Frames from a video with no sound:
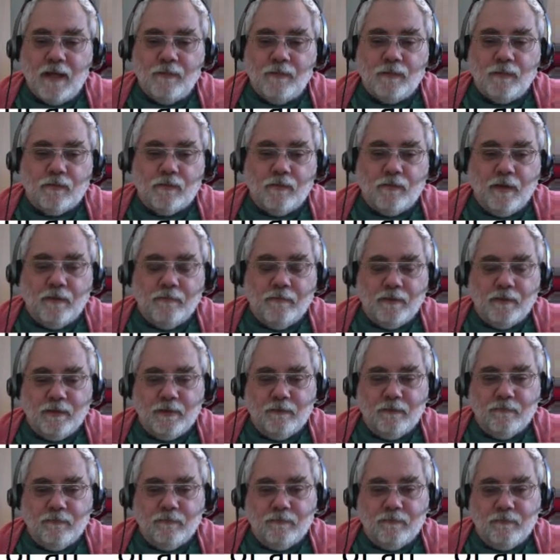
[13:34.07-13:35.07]

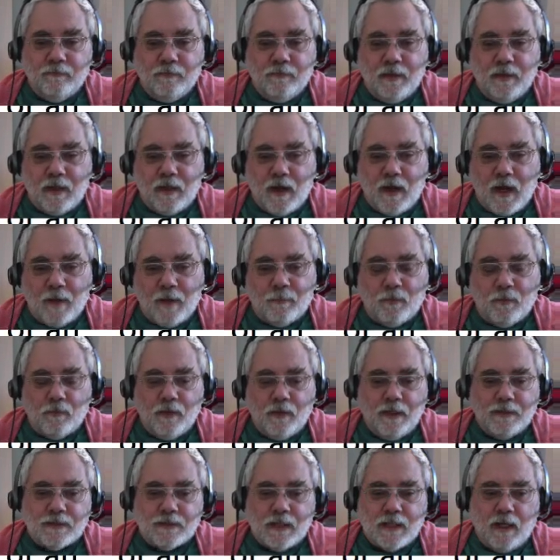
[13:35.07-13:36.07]
derivative that
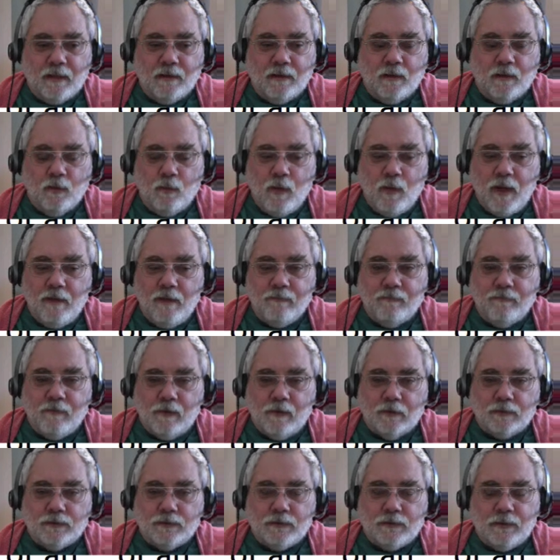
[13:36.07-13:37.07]
operates on the wave
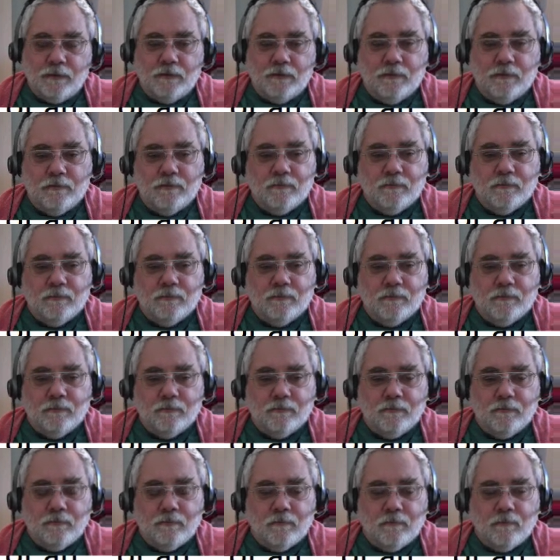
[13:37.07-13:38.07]
function,
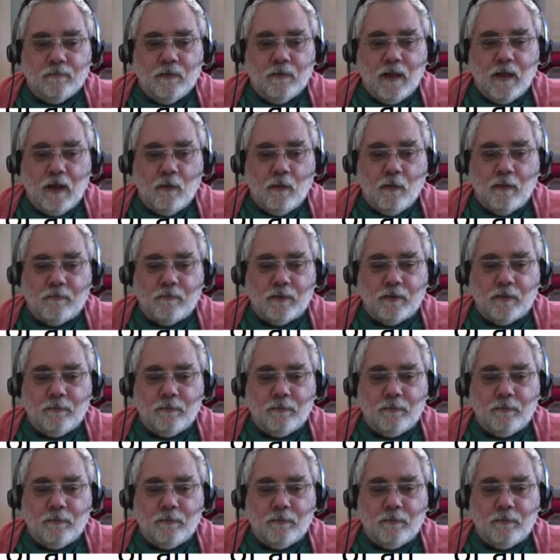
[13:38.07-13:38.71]
however.